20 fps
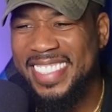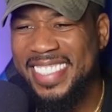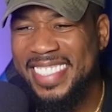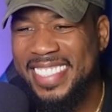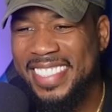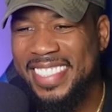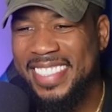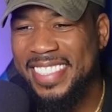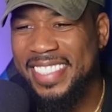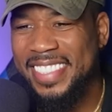
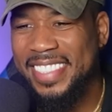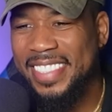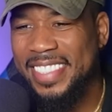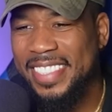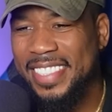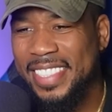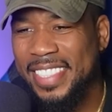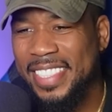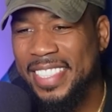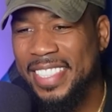
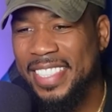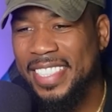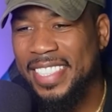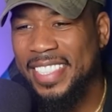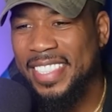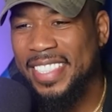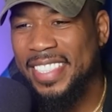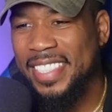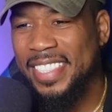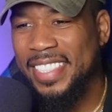
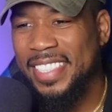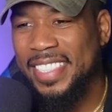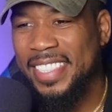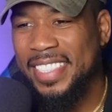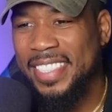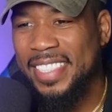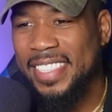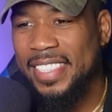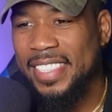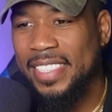
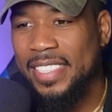[no speech]